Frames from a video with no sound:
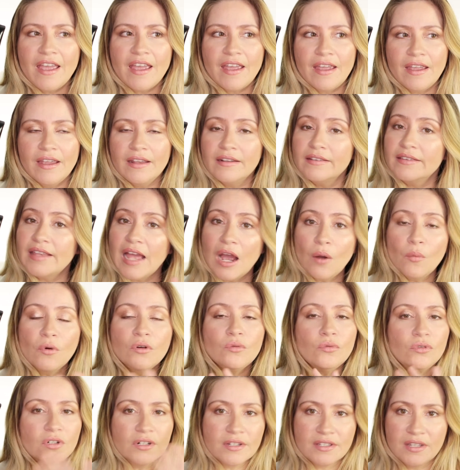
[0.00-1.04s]
And that one
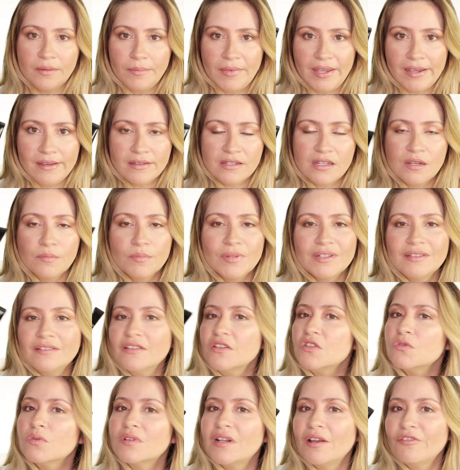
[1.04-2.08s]
works amazing, but
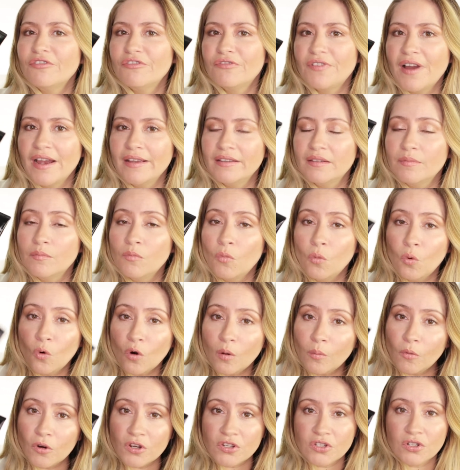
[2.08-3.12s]
this one I find more
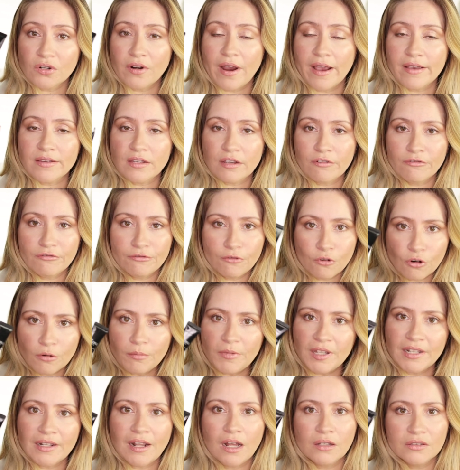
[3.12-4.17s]
moisturizing for
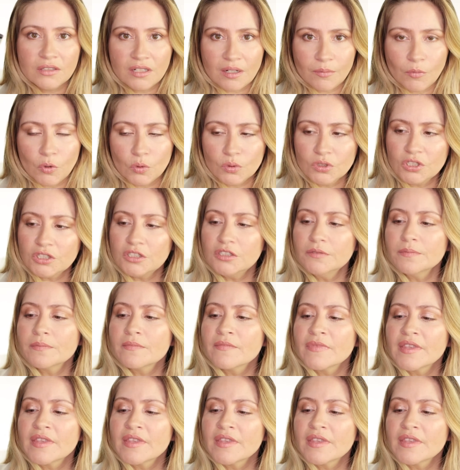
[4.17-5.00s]
me now that I'm older.